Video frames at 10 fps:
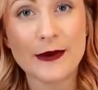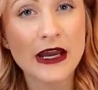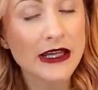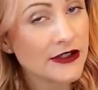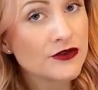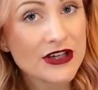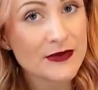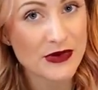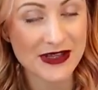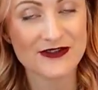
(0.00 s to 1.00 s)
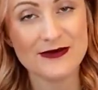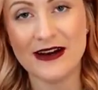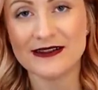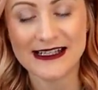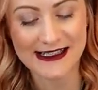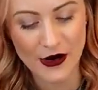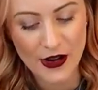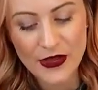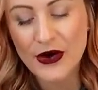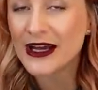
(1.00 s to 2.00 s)
but I had already bought this from Aldi, so
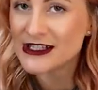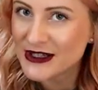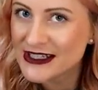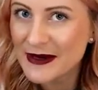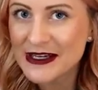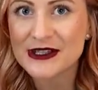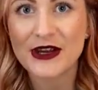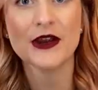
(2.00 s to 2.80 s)
I thought I don't need to buy two.